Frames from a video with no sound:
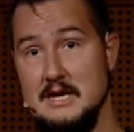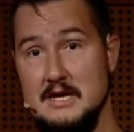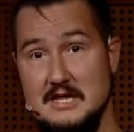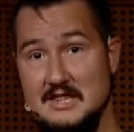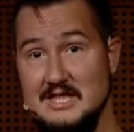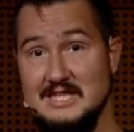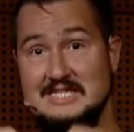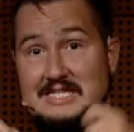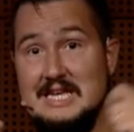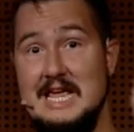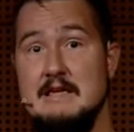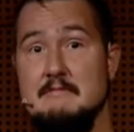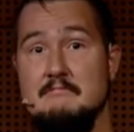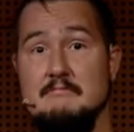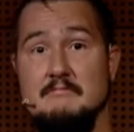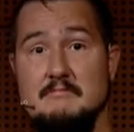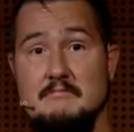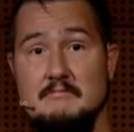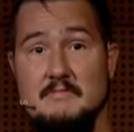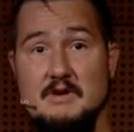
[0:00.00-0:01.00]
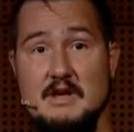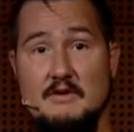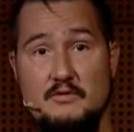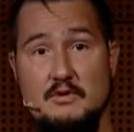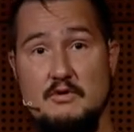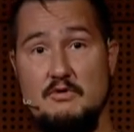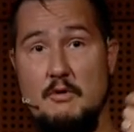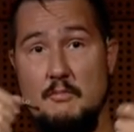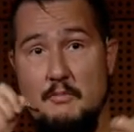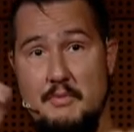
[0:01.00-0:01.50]
the same. If you
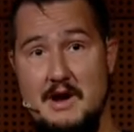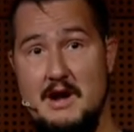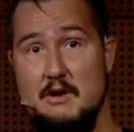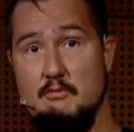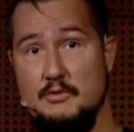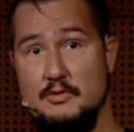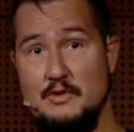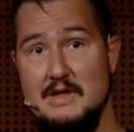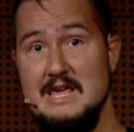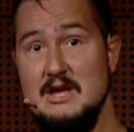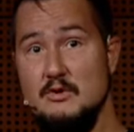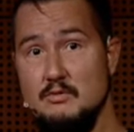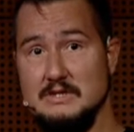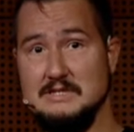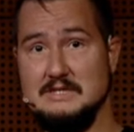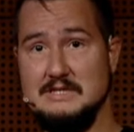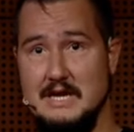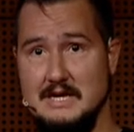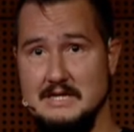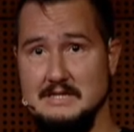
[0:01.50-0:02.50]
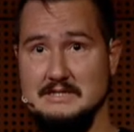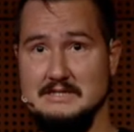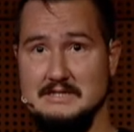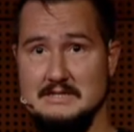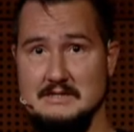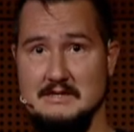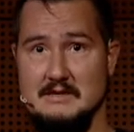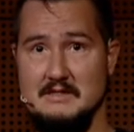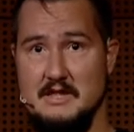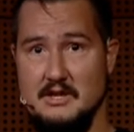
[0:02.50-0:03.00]
compare with the equal signs,
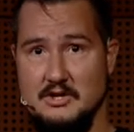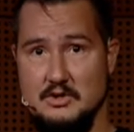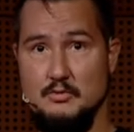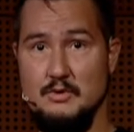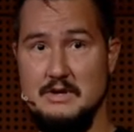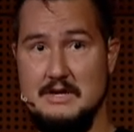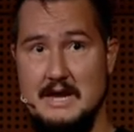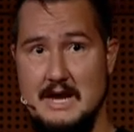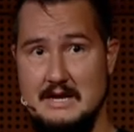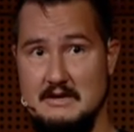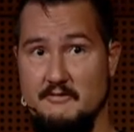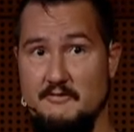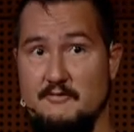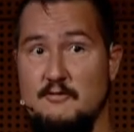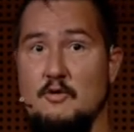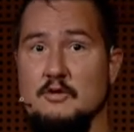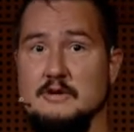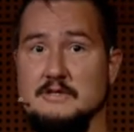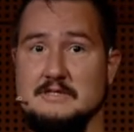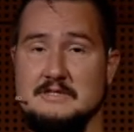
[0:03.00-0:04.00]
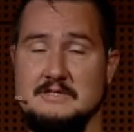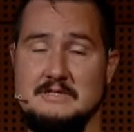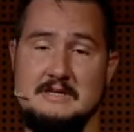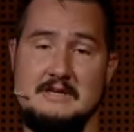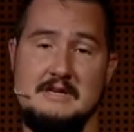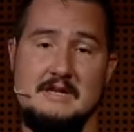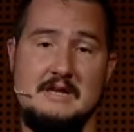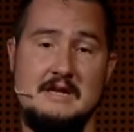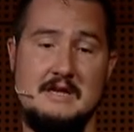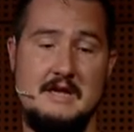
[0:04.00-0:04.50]
then you will get a false.
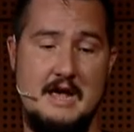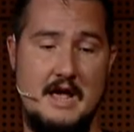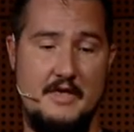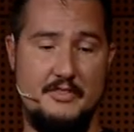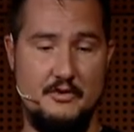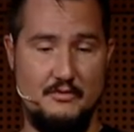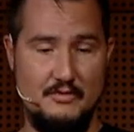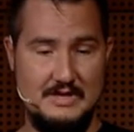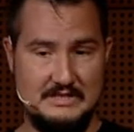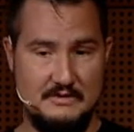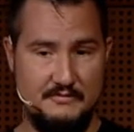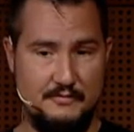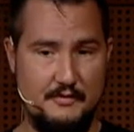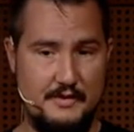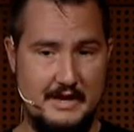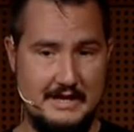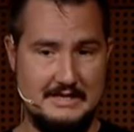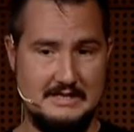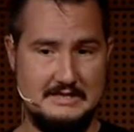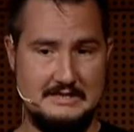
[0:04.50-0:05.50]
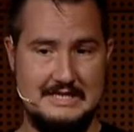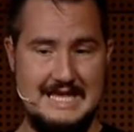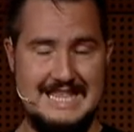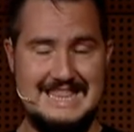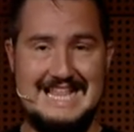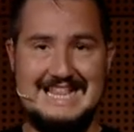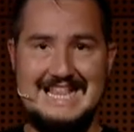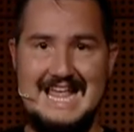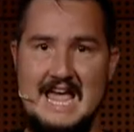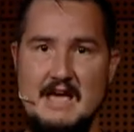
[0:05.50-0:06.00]
And the reason for that is
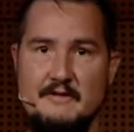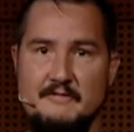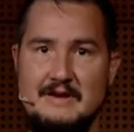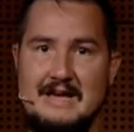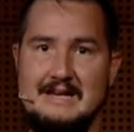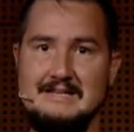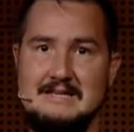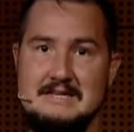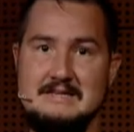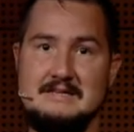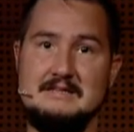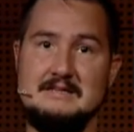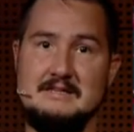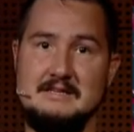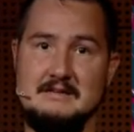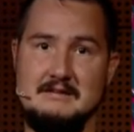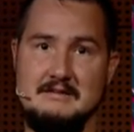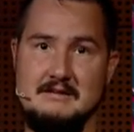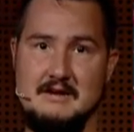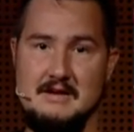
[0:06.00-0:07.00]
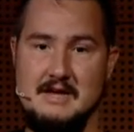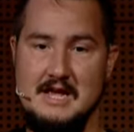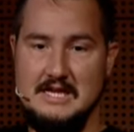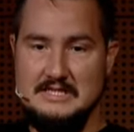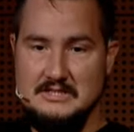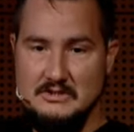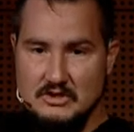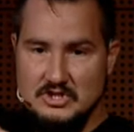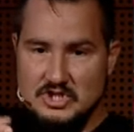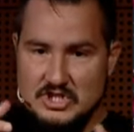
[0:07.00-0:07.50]
that they have an identity. It's
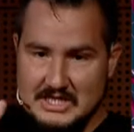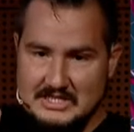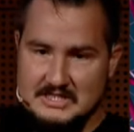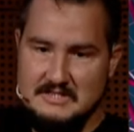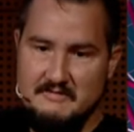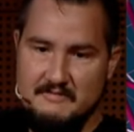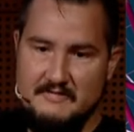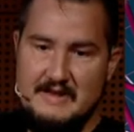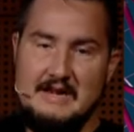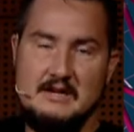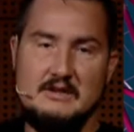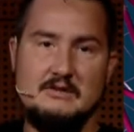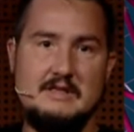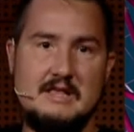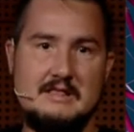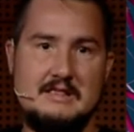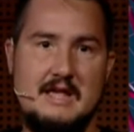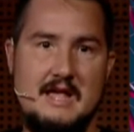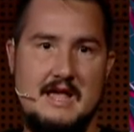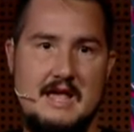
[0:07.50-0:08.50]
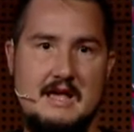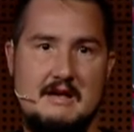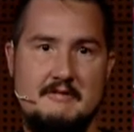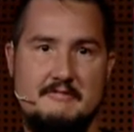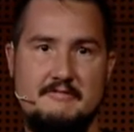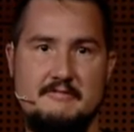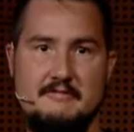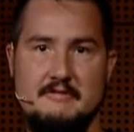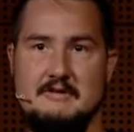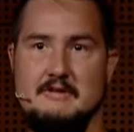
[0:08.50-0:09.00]
not just the value that they
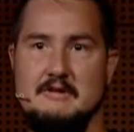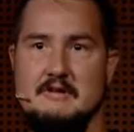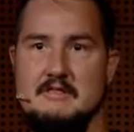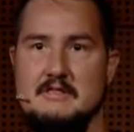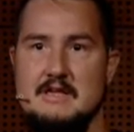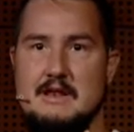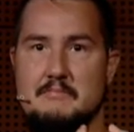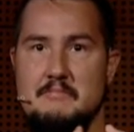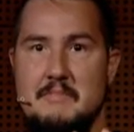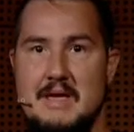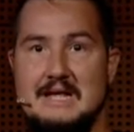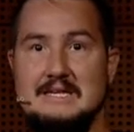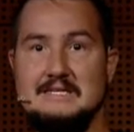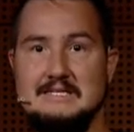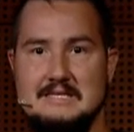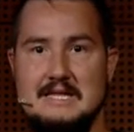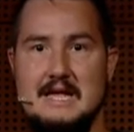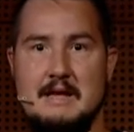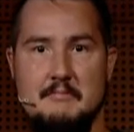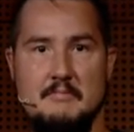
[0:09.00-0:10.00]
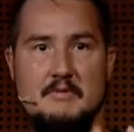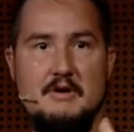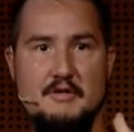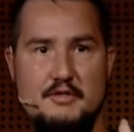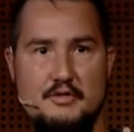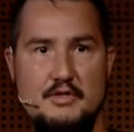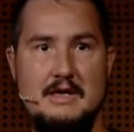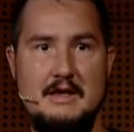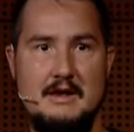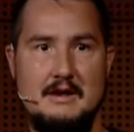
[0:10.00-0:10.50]
have that makes them a
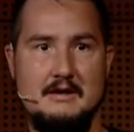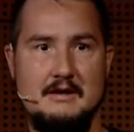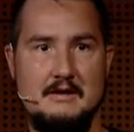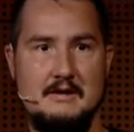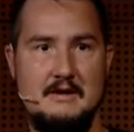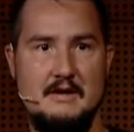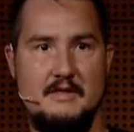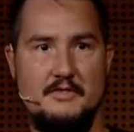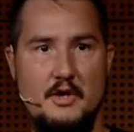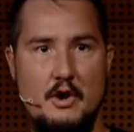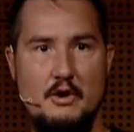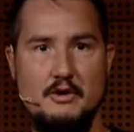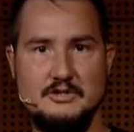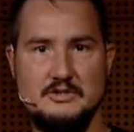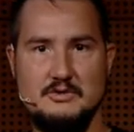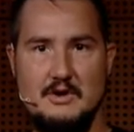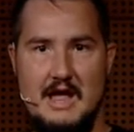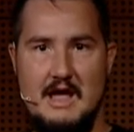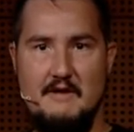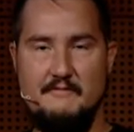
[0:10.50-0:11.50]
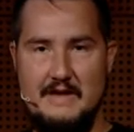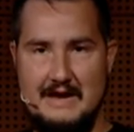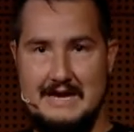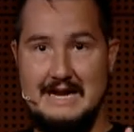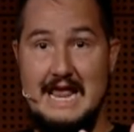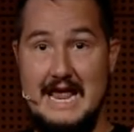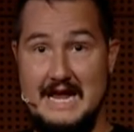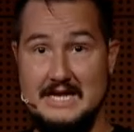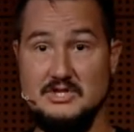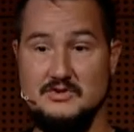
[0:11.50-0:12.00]
thing. They also have like an
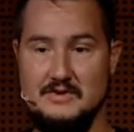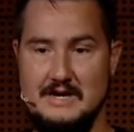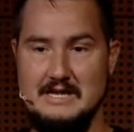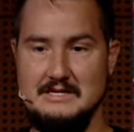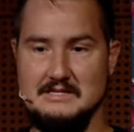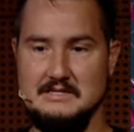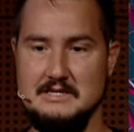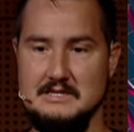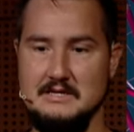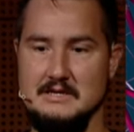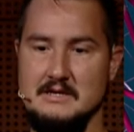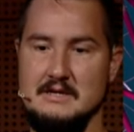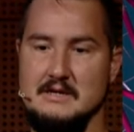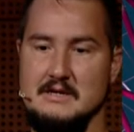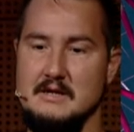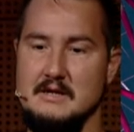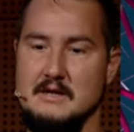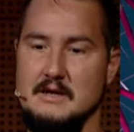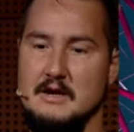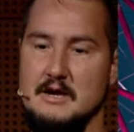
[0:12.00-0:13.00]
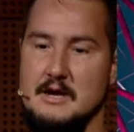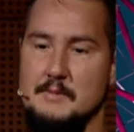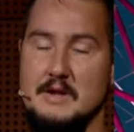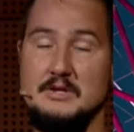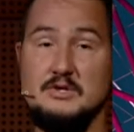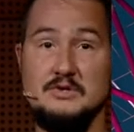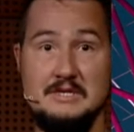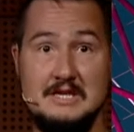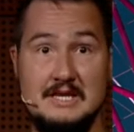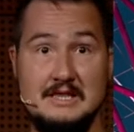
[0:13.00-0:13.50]
extra identity. And
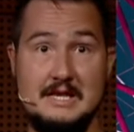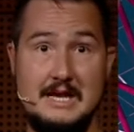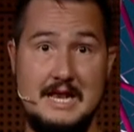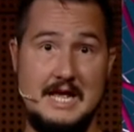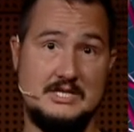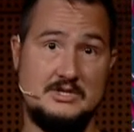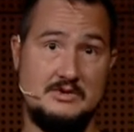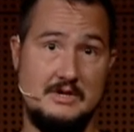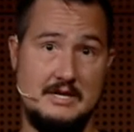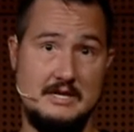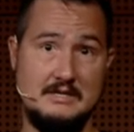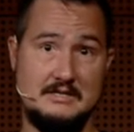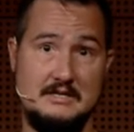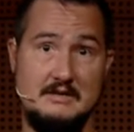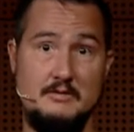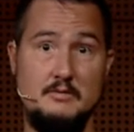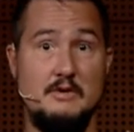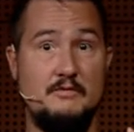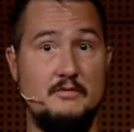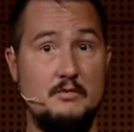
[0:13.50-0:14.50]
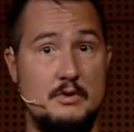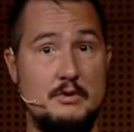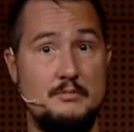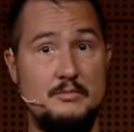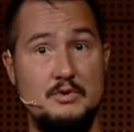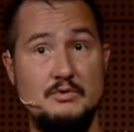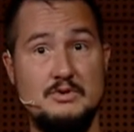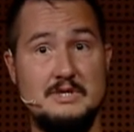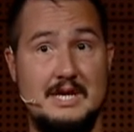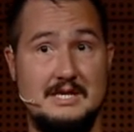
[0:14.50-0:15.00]
you need that extra identity if you want to
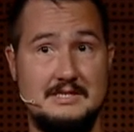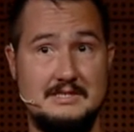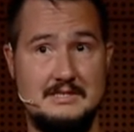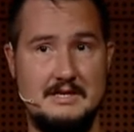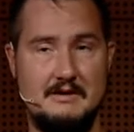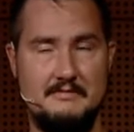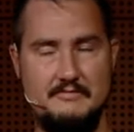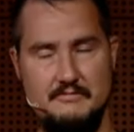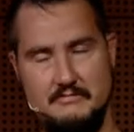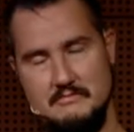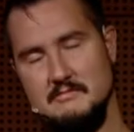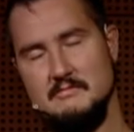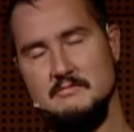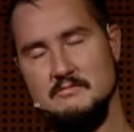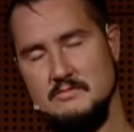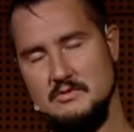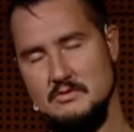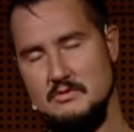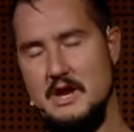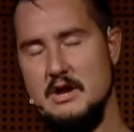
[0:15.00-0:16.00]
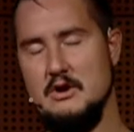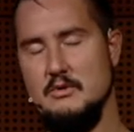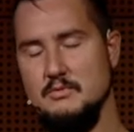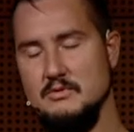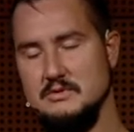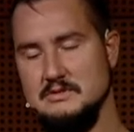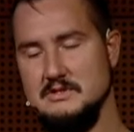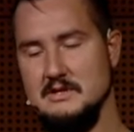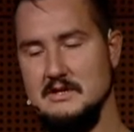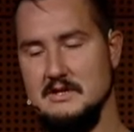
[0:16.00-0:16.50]
mutate stuff. You cannot
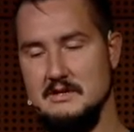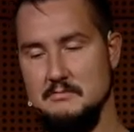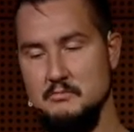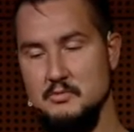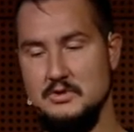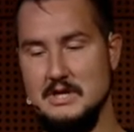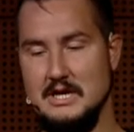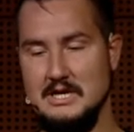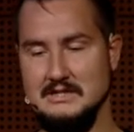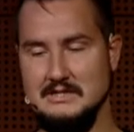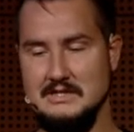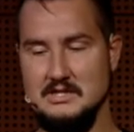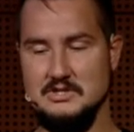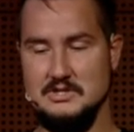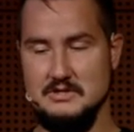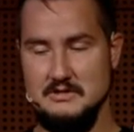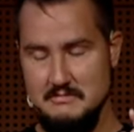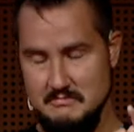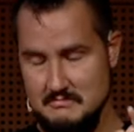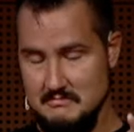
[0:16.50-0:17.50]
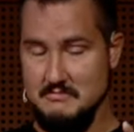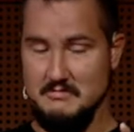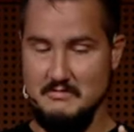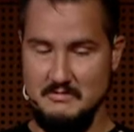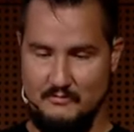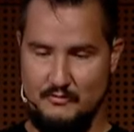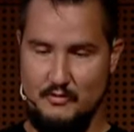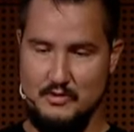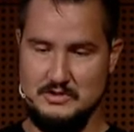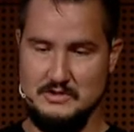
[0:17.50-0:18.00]
mutate integer,
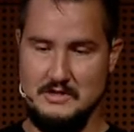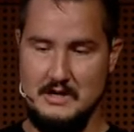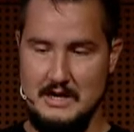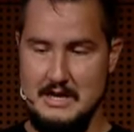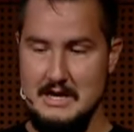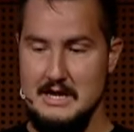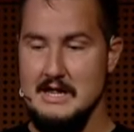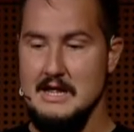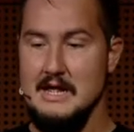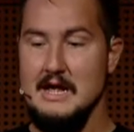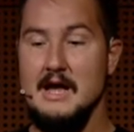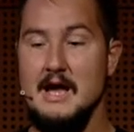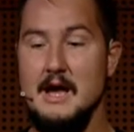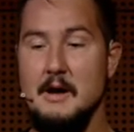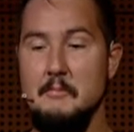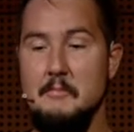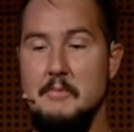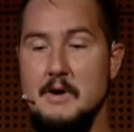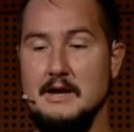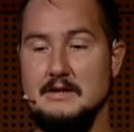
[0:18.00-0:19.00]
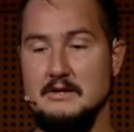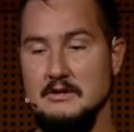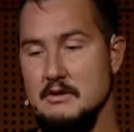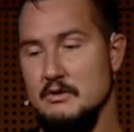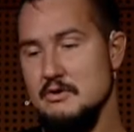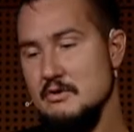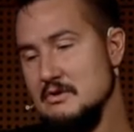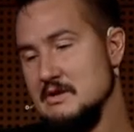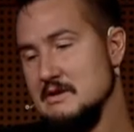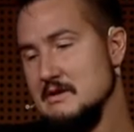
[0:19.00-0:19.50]
fortunately. But you
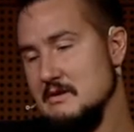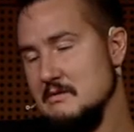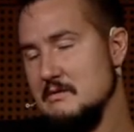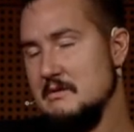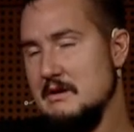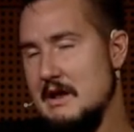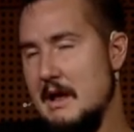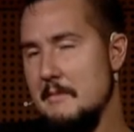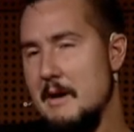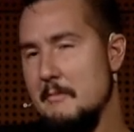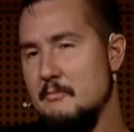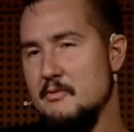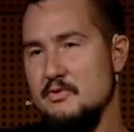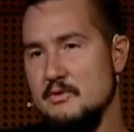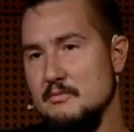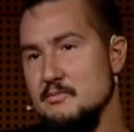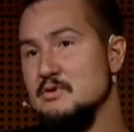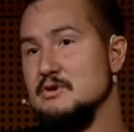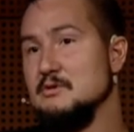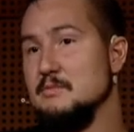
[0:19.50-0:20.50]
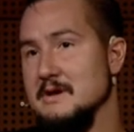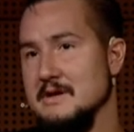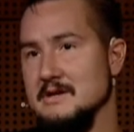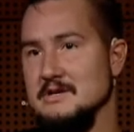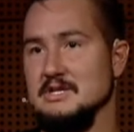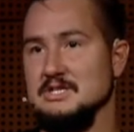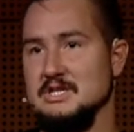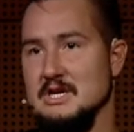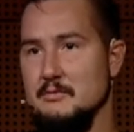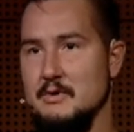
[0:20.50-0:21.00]
could come up with a mutable
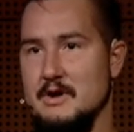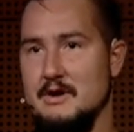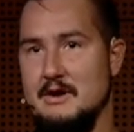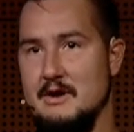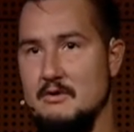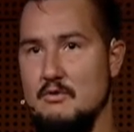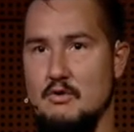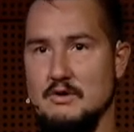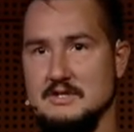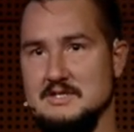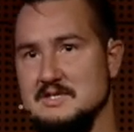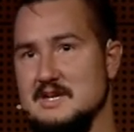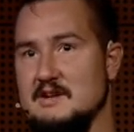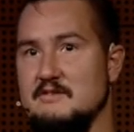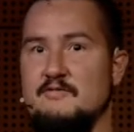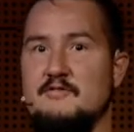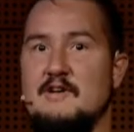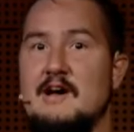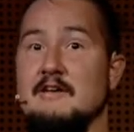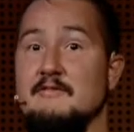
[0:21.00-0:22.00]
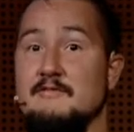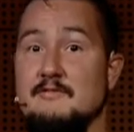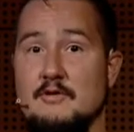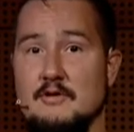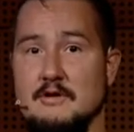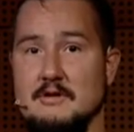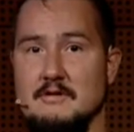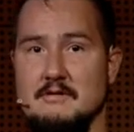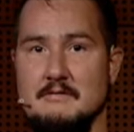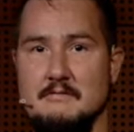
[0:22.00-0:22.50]
integer where you can call set 5
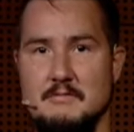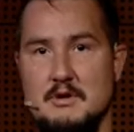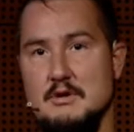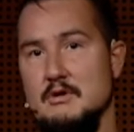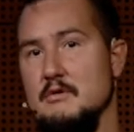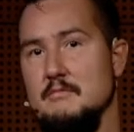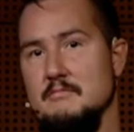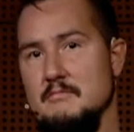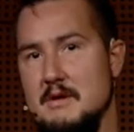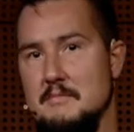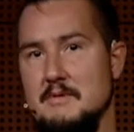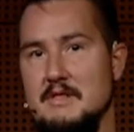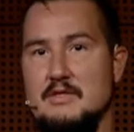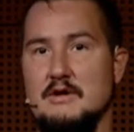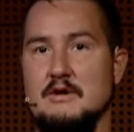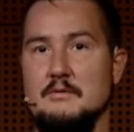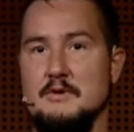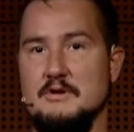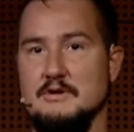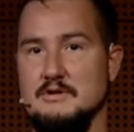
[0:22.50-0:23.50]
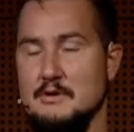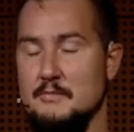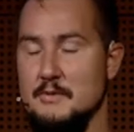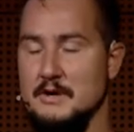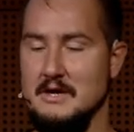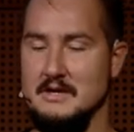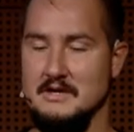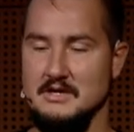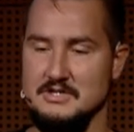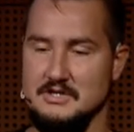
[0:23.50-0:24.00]
on. Maybe think about atomic
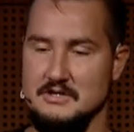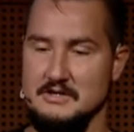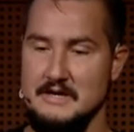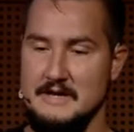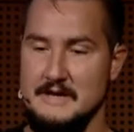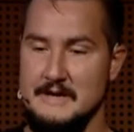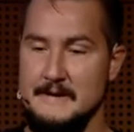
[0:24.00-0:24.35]
integer.